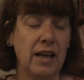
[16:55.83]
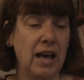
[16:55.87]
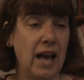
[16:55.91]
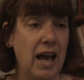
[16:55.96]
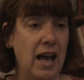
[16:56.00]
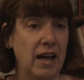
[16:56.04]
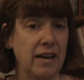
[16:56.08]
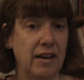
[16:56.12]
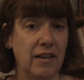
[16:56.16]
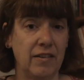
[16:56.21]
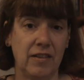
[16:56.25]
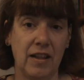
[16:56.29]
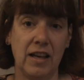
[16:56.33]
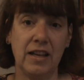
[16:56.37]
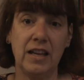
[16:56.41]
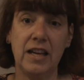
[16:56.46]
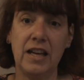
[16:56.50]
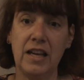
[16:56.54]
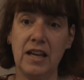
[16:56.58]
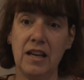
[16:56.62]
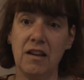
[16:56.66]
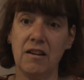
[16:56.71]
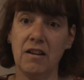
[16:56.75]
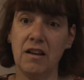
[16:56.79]
and as they
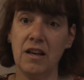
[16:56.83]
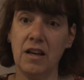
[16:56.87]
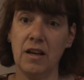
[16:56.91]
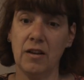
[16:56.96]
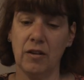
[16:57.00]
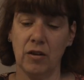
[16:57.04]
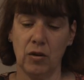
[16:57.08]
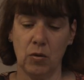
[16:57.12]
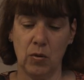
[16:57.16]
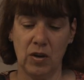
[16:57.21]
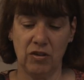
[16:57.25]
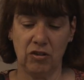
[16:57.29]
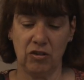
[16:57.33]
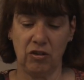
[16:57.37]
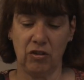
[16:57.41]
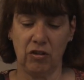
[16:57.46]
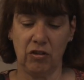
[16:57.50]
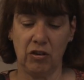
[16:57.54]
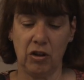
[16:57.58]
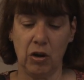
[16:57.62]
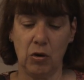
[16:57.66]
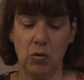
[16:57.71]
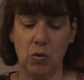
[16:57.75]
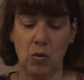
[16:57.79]
hear the questions
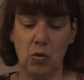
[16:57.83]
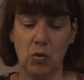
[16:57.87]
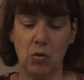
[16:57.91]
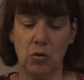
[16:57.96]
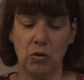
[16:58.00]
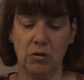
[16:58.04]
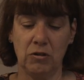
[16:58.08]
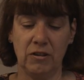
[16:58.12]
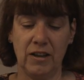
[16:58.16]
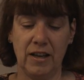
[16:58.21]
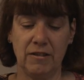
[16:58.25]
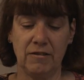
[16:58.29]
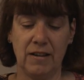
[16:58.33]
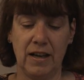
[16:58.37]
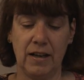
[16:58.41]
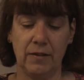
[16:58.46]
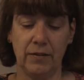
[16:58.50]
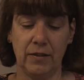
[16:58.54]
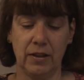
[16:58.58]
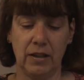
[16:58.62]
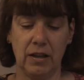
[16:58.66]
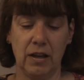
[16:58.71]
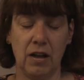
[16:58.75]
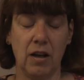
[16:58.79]
go all the way around
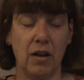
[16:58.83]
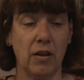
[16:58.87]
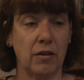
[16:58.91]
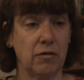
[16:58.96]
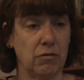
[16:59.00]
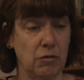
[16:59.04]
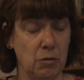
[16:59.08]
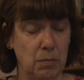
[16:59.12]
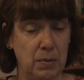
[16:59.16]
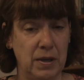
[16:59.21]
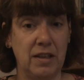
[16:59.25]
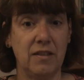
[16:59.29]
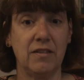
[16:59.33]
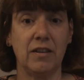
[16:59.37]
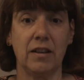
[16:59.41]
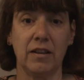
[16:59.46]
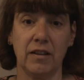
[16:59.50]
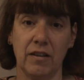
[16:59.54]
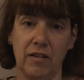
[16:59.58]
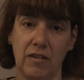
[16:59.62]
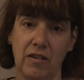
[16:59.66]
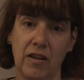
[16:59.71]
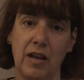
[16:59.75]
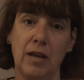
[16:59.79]
the class repeating
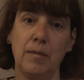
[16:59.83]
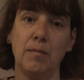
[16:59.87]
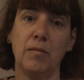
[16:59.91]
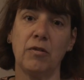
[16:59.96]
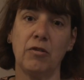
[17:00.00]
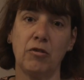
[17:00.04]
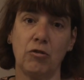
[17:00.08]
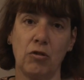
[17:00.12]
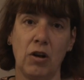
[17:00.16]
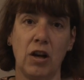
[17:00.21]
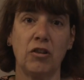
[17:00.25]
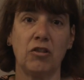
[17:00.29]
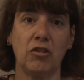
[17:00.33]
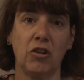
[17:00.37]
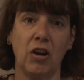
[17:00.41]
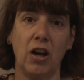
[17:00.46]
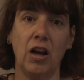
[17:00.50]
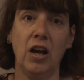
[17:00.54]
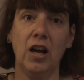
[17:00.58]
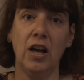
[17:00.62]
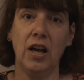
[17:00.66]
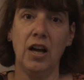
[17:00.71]
the same structure,